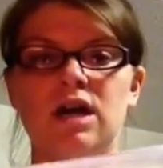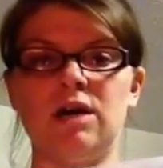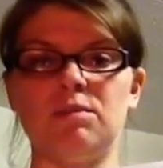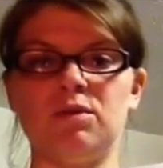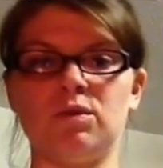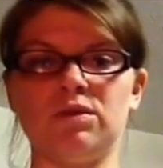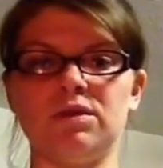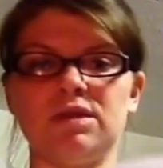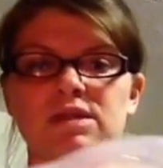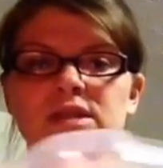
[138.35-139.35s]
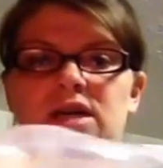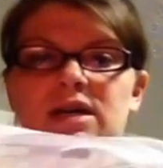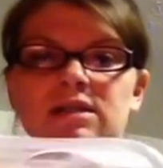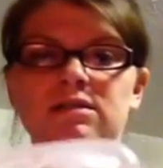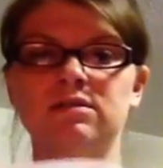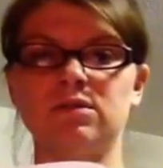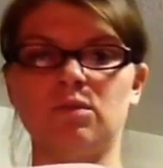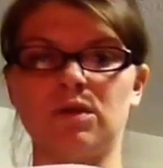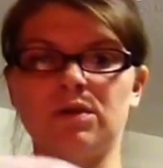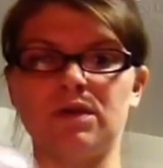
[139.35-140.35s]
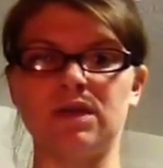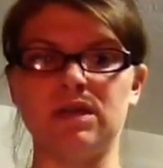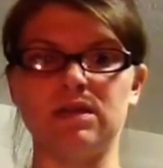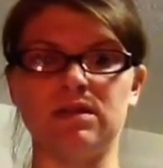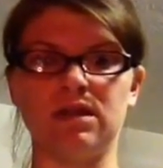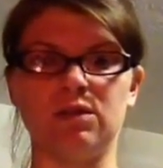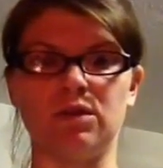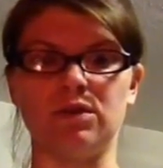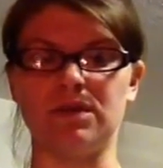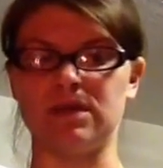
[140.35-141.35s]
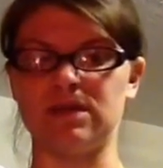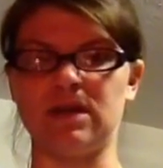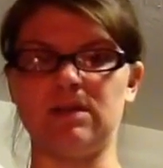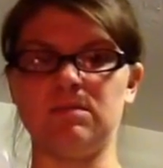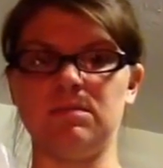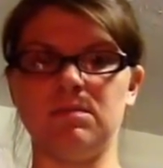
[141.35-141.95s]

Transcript: I put one on this side, one on the end, and one on this side.